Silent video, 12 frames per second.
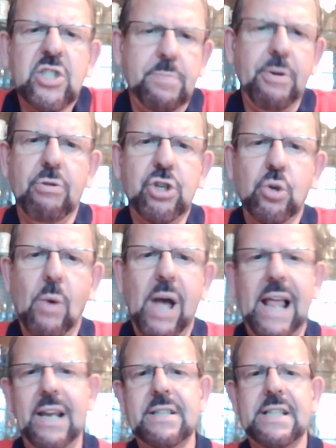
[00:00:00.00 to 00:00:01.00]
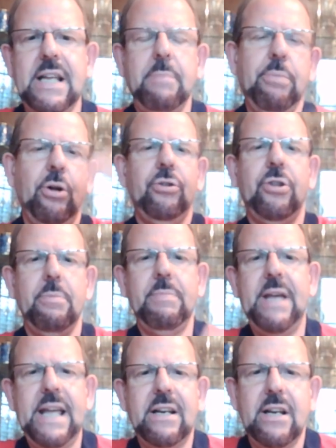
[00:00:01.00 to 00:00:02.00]
spirituality put them
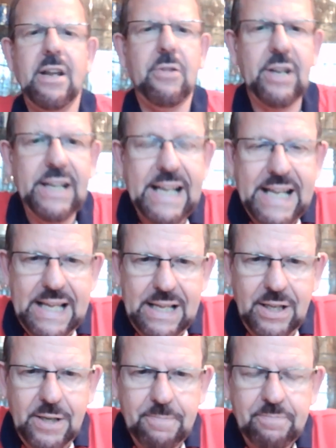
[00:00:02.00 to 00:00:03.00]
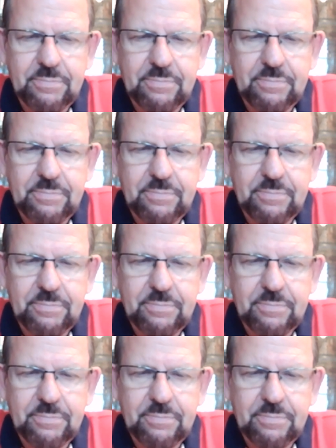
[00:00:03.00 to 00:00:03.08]
in another league.